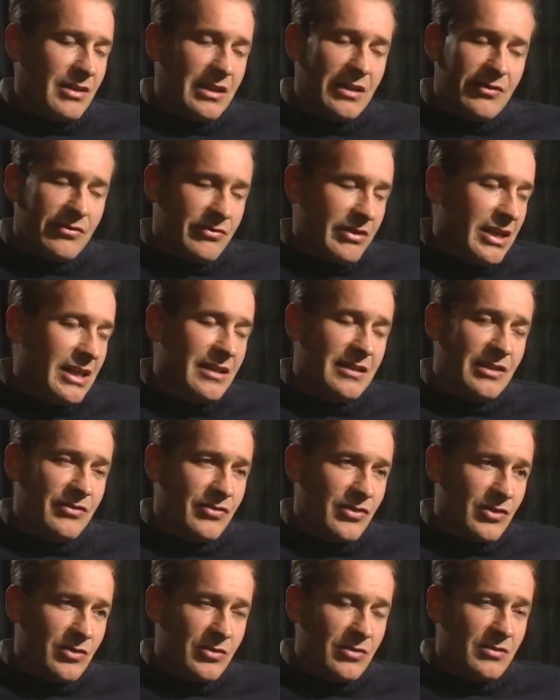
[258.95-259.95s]
I find it very
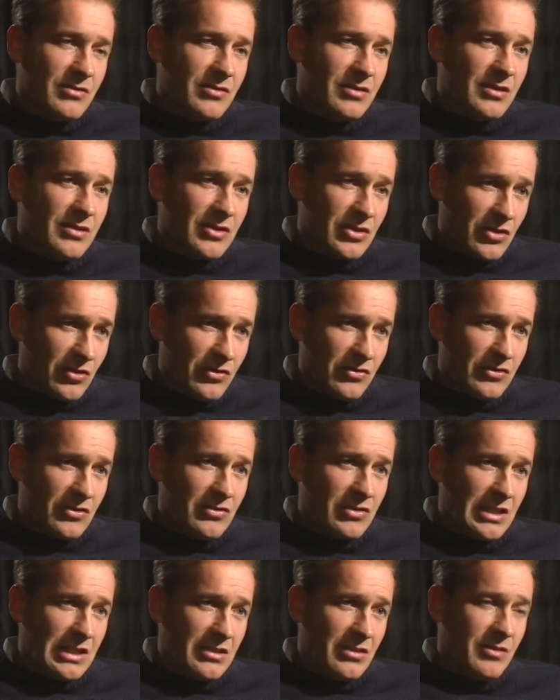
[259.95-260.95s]
difficult to
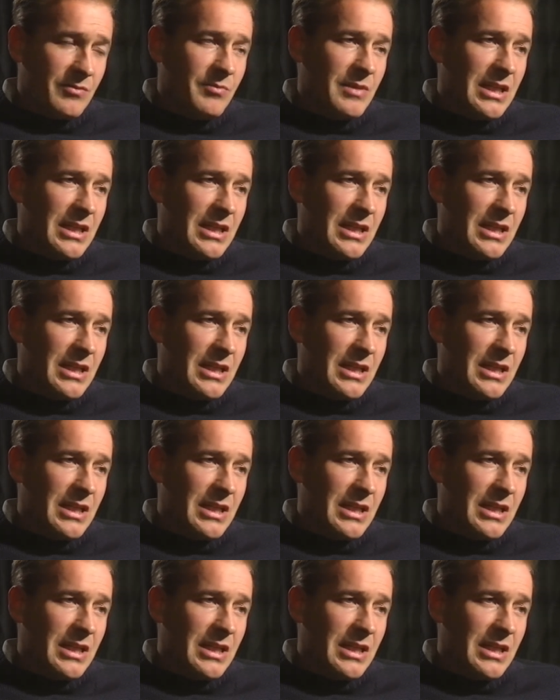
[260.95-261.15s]
concentrate